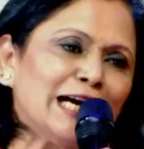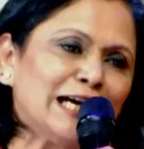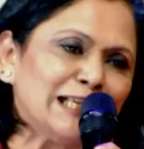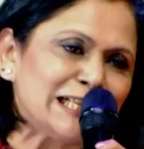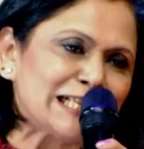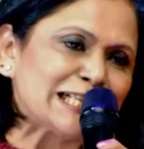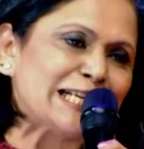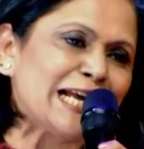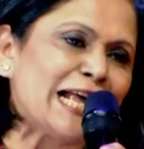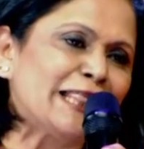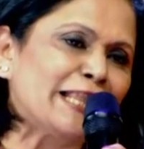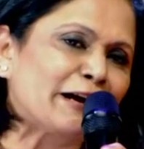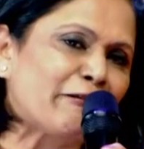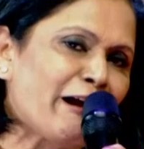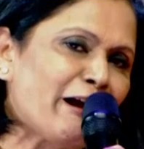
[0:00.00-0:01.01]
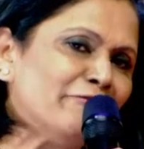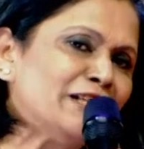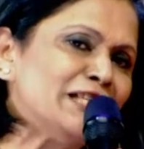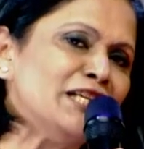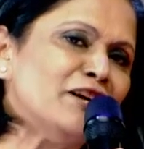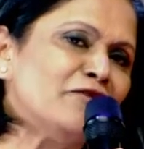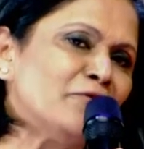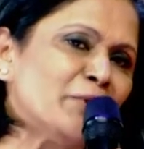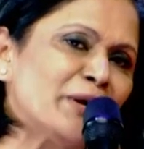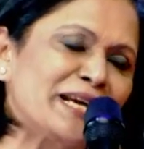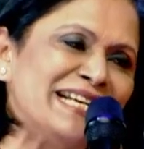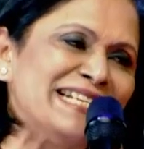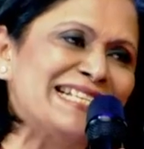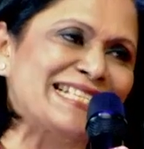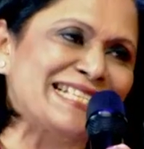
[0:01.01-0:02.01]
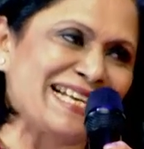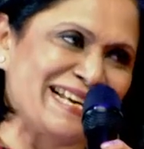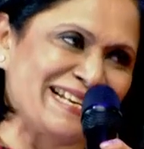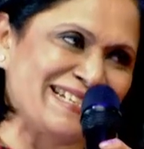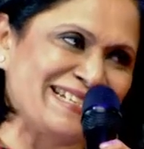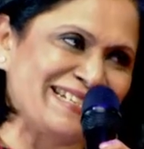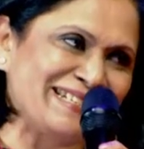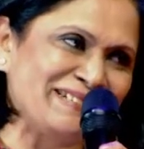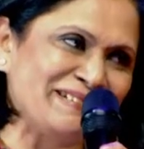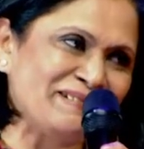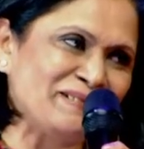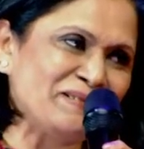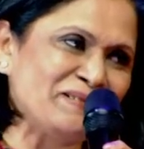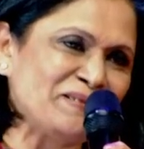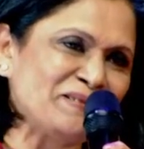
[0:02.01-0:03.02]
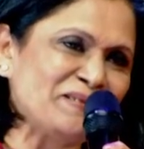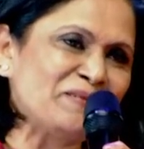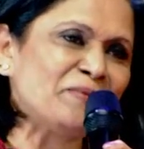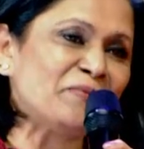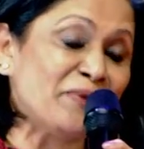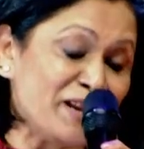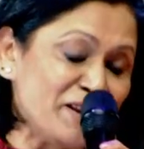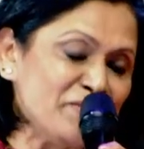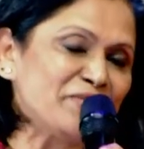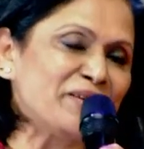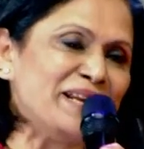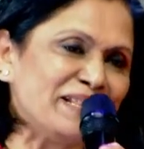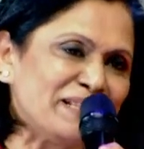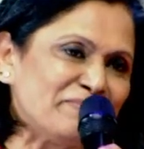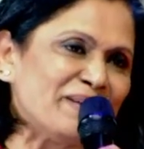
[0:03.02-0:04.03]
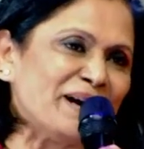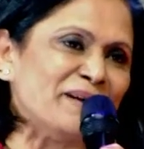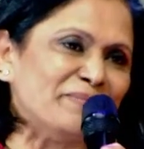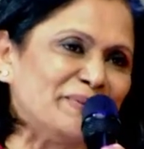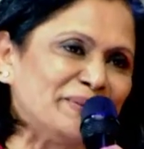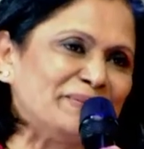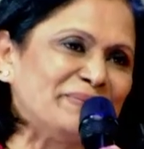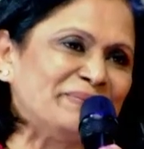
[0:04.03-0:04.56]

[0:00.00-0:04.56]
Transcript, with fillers: understand the gravity of what I said when you read the Bible.